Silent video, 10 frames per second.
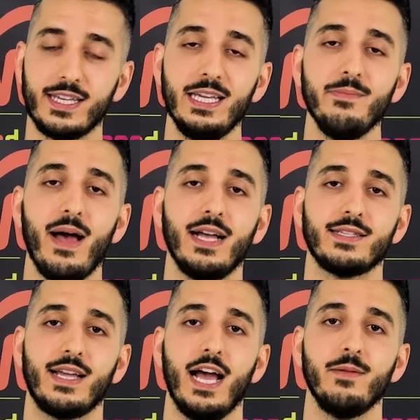ski
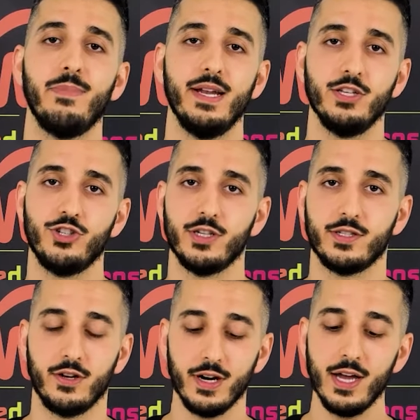mask headband
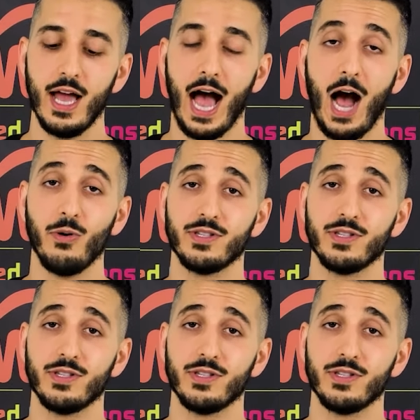adjuster, I was